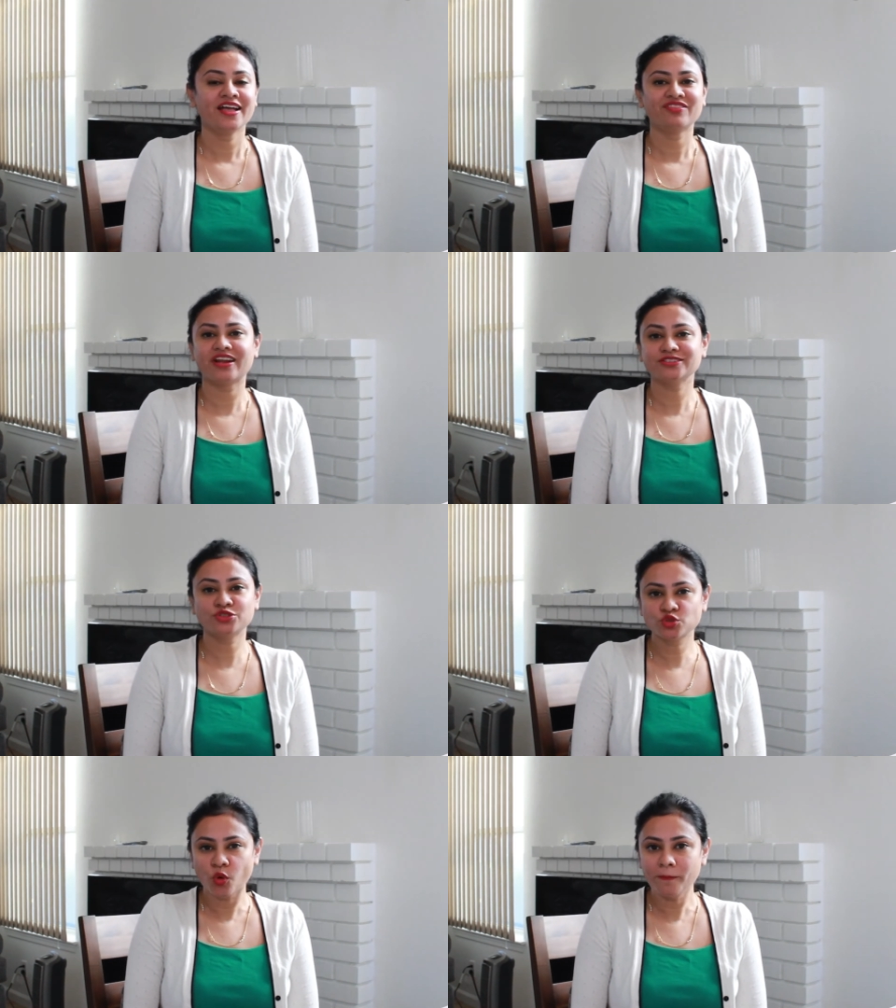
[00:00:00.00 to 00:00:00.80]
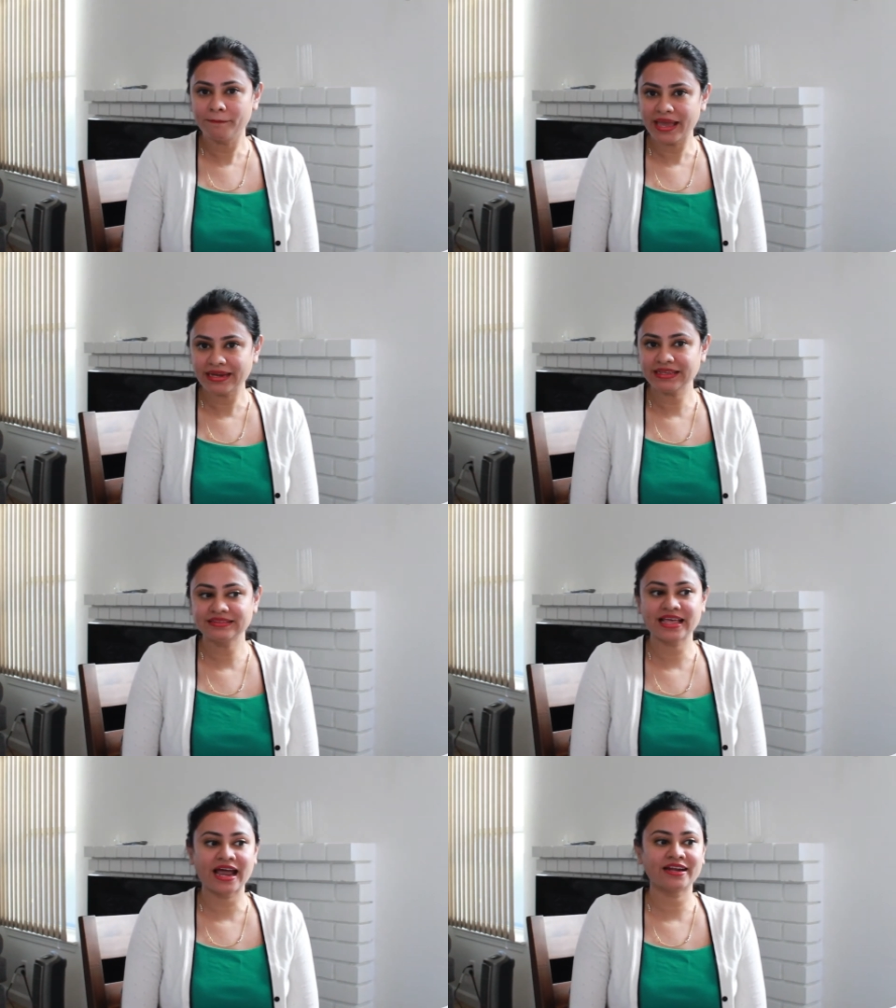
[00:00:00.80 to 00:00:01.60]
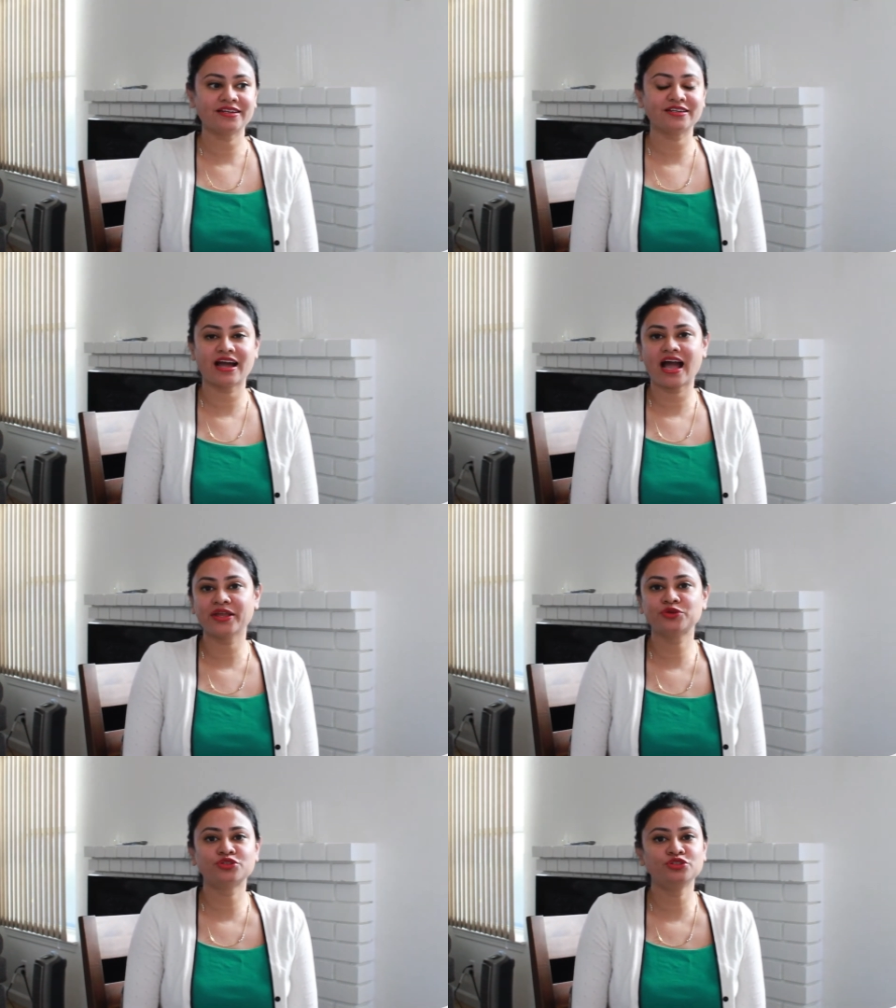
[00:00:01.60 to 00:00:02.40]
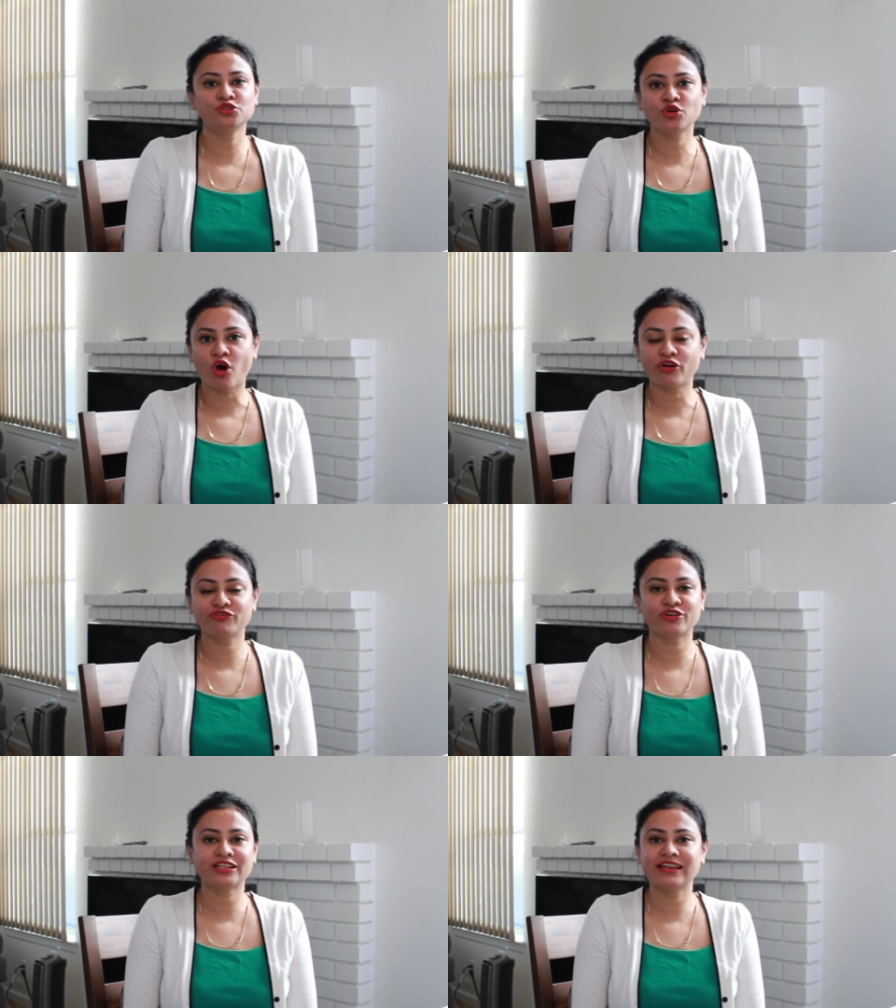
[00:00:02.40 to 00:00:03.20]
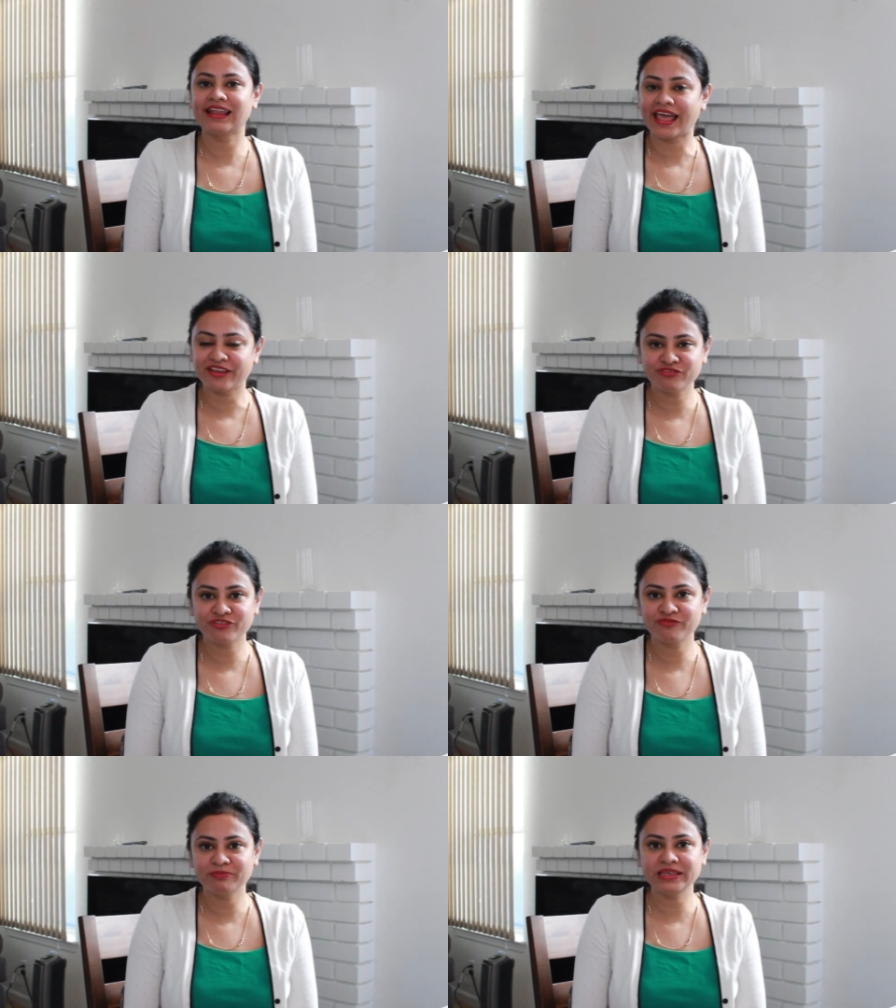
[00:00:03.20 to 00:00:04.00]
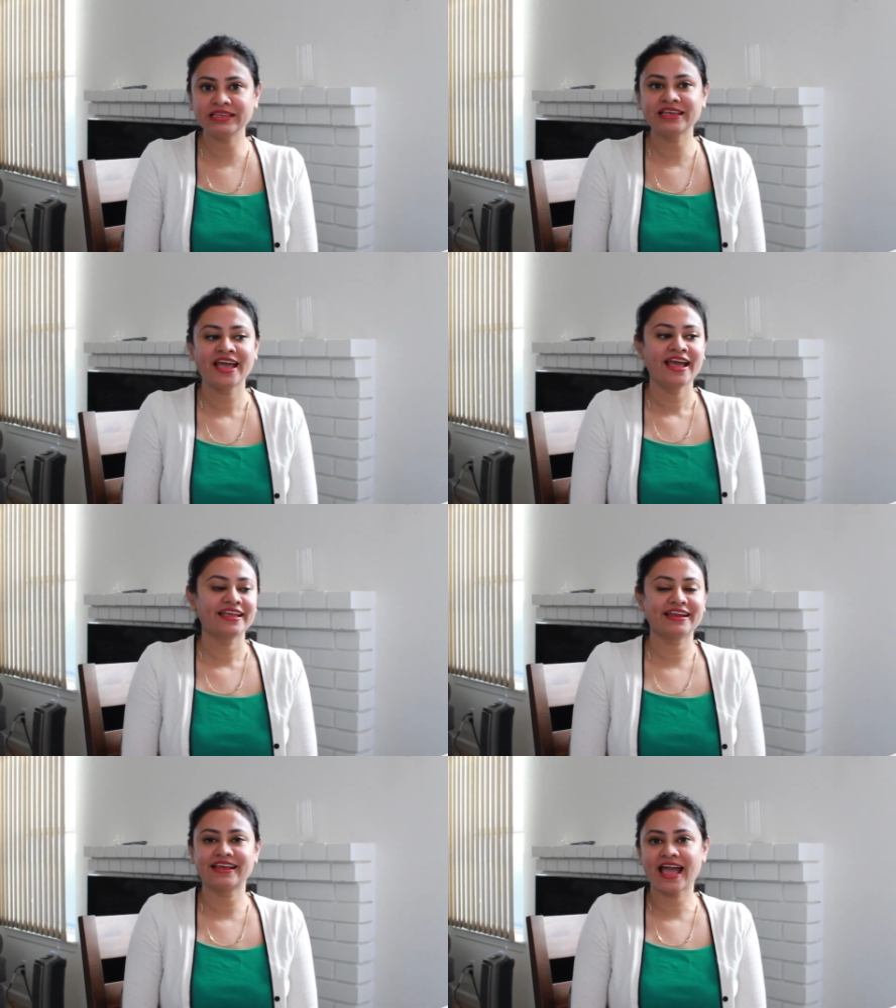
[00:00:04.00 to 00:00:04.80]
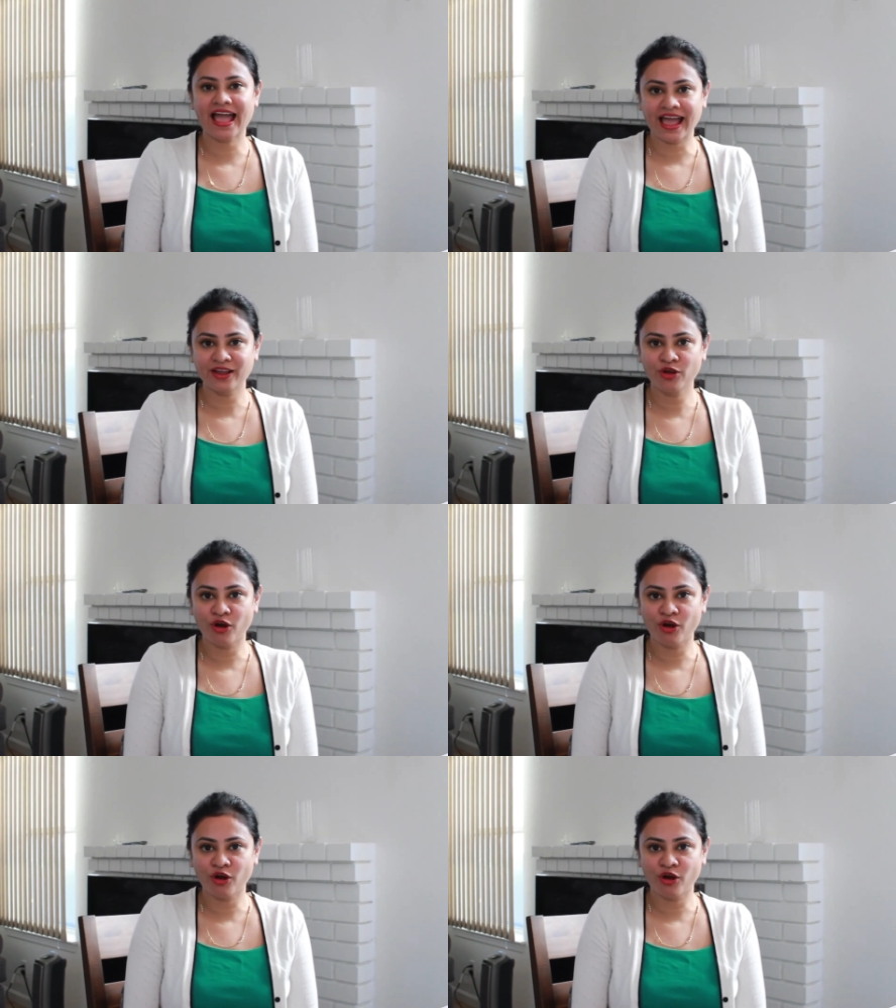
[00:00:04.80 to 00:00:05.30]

there are so many that I could not for the life of me get a hang